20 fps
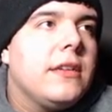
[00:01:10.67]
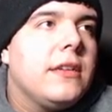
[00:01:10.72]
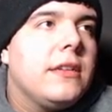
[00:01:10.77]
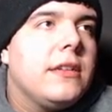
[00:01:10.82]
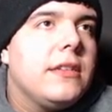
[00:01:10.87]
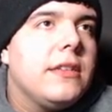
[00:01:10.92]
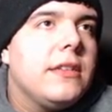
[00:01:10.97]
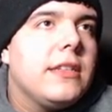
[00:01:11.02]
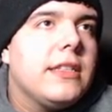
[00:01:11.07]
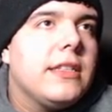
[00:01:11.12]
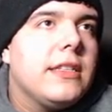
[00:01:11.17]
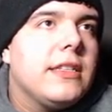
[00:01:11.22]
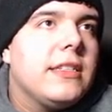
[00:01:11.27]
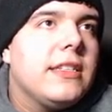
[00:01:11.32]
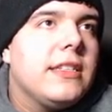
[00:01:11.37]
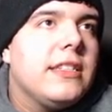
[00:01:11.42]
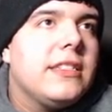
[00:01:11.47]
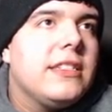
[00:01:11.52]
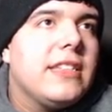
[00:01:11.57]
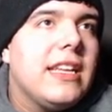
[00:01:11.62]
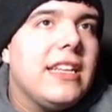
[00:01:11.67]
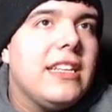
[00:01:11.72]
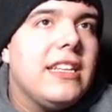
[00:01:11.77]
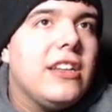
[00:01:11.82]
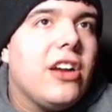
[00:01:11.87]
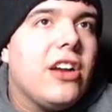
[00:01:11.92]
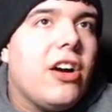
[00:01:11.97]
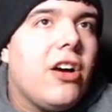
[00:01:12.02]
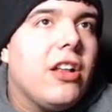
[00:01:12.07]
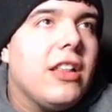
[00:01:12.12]
Look at this. He's sending
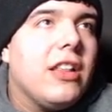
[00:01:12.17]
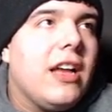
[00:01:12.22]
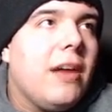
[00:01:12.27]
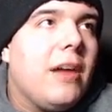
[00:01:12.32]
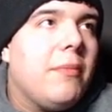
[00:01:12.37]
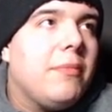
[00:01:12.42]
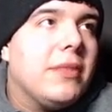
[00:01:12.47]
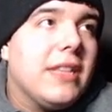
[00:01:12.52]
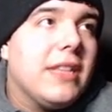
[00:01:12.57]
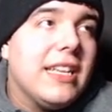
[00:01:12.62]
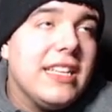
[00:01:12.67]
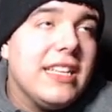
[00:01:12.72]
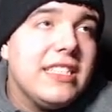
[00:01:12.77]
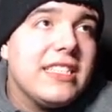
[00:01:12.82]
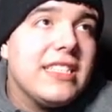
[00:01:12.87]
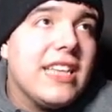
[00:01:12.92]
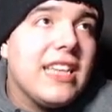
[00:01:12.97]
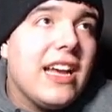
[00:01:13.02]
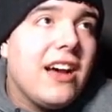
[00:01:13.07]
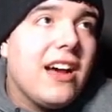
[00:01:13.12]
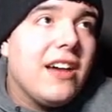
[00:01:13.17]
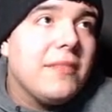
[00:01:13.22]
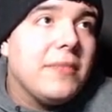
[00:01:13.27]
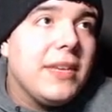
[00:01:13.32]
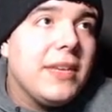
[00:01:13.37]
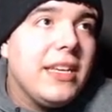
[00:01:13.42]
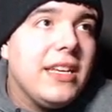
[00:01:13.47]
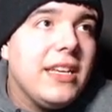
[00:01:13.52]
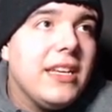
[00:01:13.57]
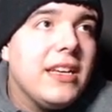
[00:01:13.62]
an all-out blitz on
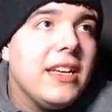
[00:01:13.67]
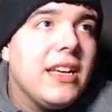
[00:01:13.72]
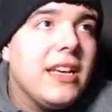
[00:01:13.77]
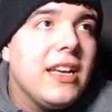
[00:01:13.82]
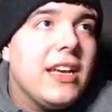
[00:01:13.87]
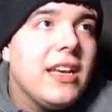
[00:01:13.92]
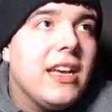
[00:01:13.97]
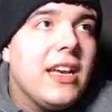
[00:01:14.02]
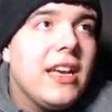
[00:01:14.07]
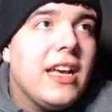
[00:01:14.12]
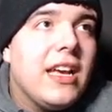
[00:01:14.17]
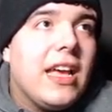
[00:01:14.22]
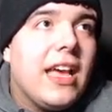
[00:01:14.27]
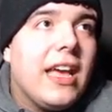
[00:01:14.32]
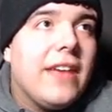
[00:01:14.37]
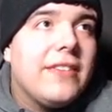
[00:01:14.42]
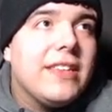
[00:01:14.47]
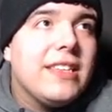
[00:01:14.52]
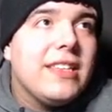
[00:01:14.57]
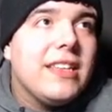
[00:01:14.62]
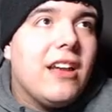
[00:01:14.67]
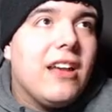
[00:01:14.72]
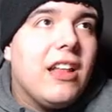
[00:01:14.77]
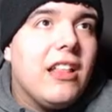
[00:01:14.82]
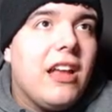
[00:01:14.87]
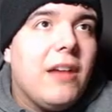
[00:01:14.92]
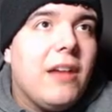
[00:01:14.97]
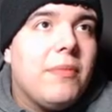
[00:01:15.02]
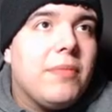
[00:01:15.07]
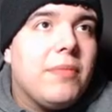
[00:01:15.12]
me. If this
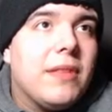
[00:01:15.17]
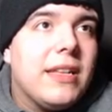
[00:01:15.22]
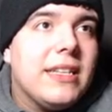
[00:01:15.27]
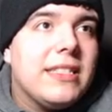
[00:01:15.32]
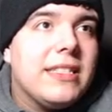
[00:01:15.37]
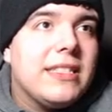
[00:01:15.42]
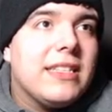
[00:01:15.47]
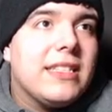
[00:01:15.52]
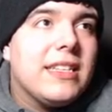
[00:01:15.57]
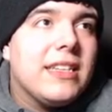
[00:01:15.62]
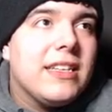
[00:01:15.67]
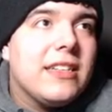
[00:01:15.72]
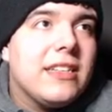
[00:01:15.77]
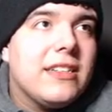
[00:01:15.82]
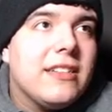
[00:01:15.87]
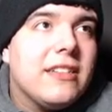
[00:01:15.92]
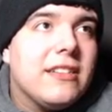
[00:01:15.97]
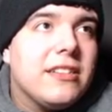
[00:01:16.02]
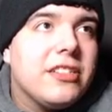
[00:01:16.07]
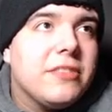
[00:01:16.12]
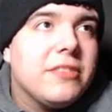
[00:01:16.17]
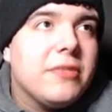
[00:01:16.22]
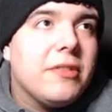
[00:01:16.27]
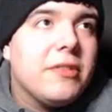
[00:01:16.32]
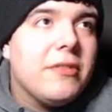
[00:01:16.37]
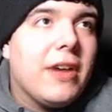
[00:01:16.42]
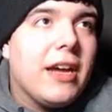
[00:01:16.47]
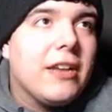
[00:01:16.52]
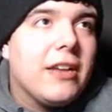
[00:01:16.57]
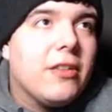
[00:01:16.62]
all-out blitz, Cook should be
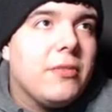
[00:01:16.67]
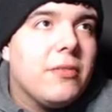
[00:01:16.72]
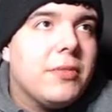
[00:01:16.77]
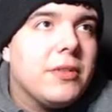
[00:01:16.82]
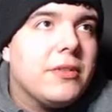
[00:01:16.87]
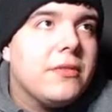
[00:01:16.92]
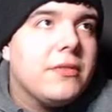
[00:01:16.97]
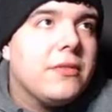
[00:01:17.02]
wide open.